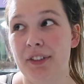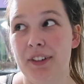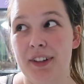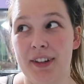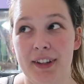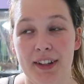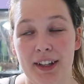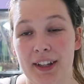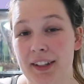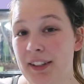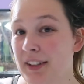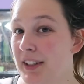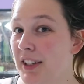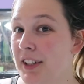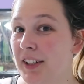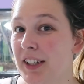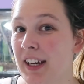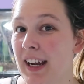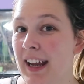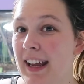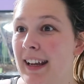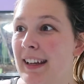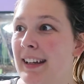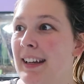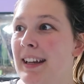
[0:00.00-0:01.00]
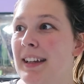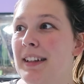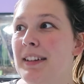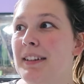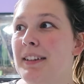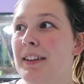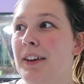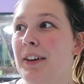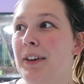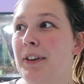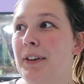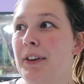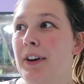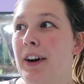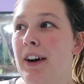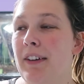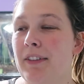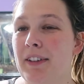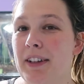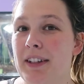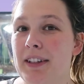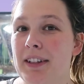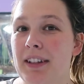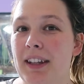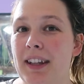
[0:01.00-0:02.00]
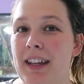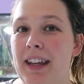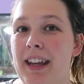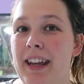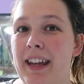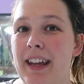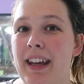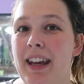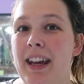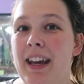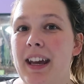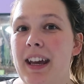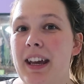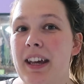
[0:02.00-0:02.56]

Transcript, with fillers: Results are in, so obviously